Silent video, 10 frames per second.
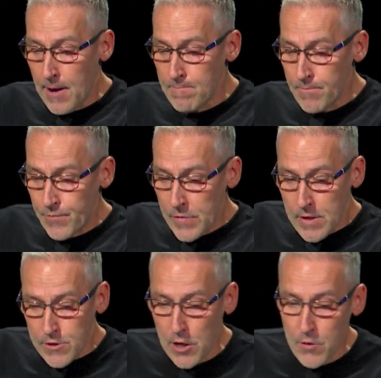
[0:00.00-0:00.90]
Um,
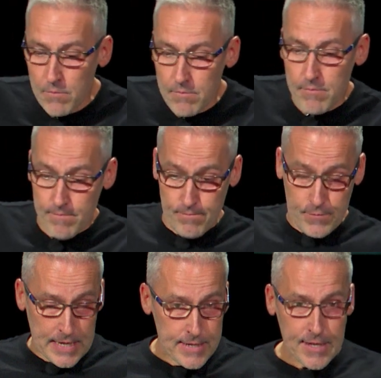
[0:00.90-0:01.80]
so
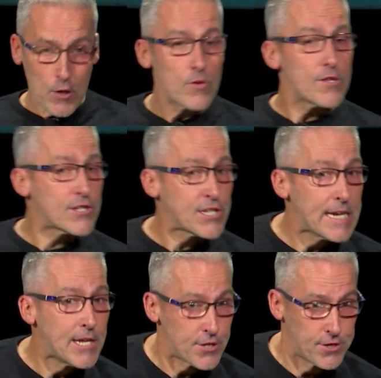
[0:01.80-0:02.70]
didn't deal with the
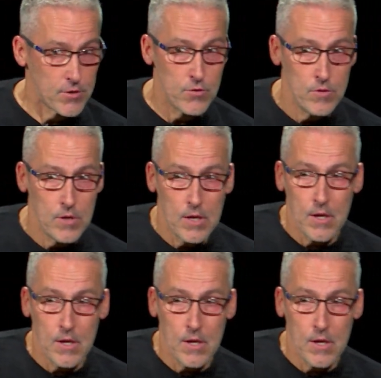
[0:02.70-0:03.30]
sin issue.